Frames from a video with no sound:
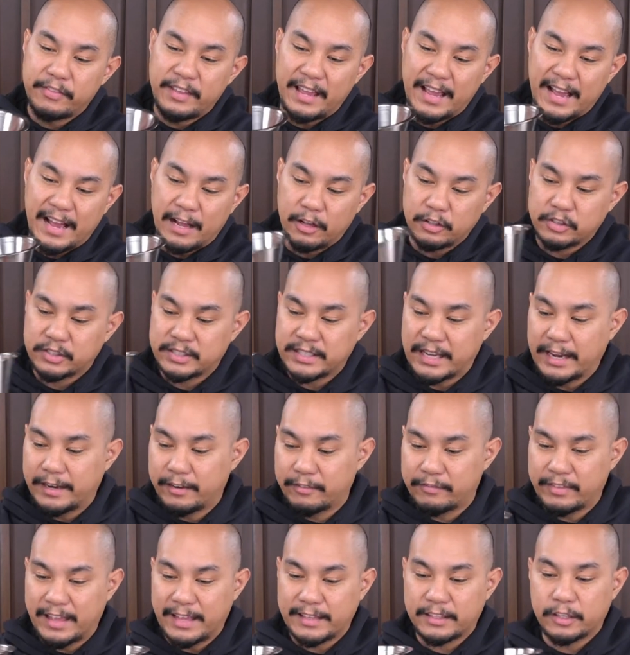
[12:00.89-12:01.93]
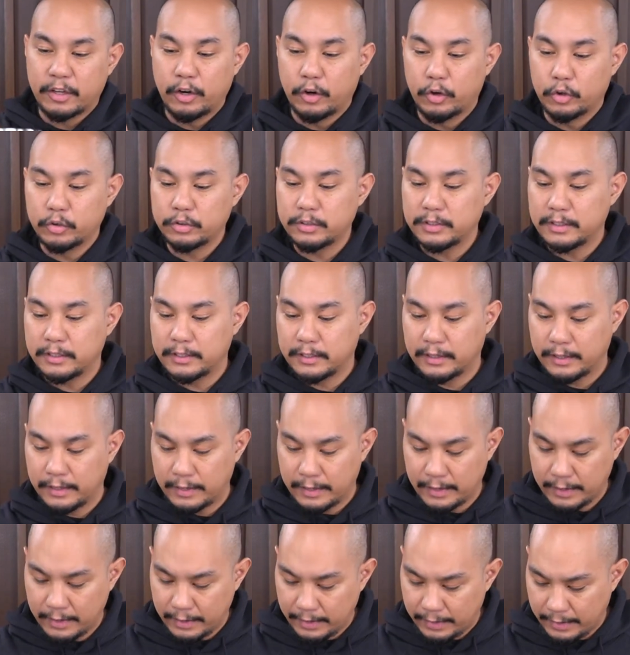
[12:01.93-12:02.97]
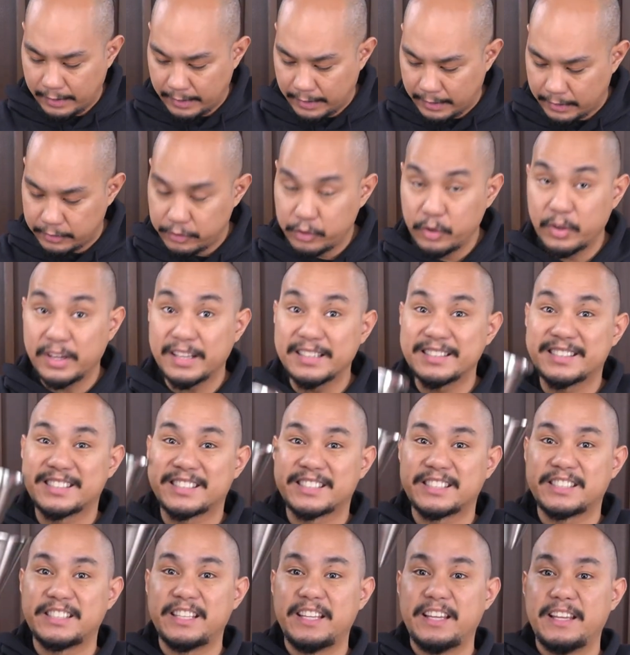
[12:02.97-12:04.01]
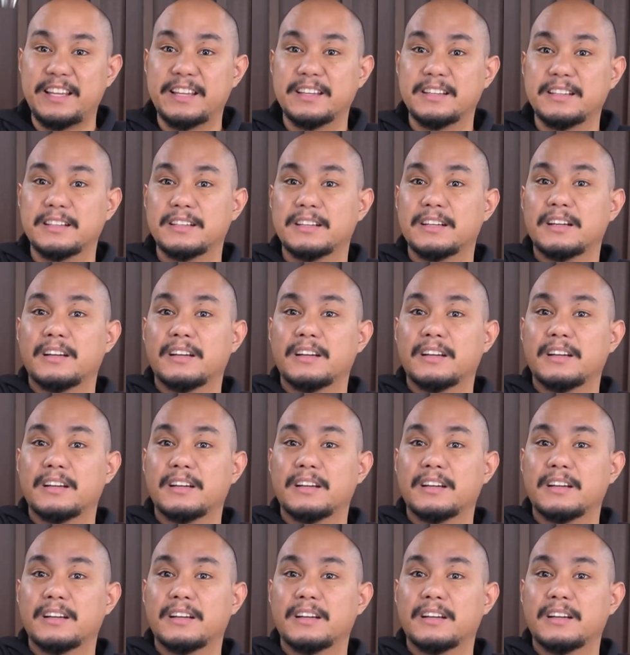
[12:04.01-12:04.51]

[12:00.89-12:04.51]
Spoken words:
the outside of that cone, and you can see